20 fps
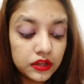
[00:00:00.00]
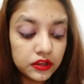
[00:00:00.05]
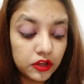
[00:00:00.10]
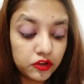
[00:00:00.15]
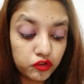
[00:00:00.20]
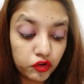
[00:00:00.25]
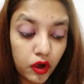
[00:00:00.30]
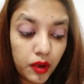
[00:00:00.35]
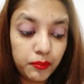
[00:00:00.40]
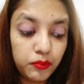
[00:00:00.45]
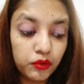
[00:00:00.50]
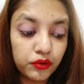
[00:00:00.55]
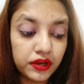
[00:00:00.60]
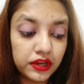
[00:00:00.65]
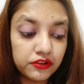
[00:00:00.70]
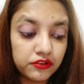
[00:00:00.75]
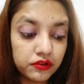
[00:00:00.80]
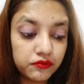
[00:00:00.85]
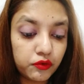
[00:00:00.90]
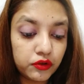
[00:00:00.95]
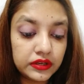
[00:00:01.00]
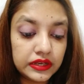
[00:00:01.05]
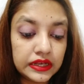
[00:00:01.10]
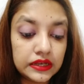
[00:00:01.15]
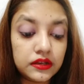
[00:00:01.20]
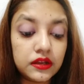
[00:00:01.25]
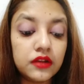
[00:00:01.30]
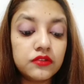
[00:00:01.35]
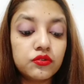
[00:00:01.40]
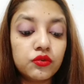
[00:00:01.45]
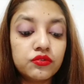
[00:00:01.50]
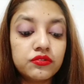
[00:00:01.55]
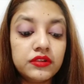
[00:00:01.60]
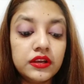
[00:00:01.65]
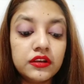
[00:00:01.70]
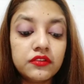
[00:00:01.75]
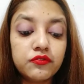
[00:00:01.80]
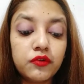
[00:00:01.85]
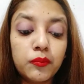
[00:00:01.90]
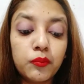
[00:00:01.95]
The job location for data
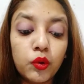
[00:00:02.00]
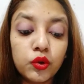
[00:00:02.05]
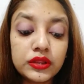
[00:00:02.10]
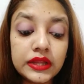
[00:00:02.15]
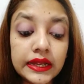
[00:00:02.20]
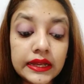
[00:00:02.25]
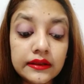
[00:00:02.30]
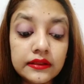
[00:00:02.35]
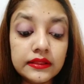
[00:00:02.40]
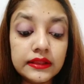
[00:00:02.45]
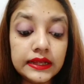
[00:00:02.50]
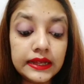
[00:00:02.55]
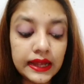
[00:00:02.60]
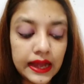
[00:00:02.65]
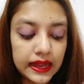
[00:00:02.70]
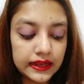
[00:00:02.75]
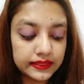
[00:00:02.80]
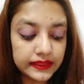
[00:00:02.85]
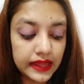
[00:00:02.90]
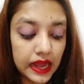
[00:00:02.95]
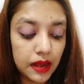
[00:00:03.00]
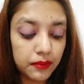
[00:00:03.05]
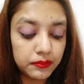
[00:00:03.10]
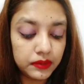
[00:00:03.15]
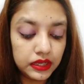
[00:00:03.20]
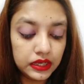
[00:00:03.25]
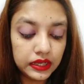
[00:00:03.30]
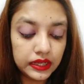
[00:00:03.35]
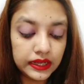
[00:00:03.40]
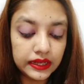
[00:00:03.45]
associates for both Hindi and Tamil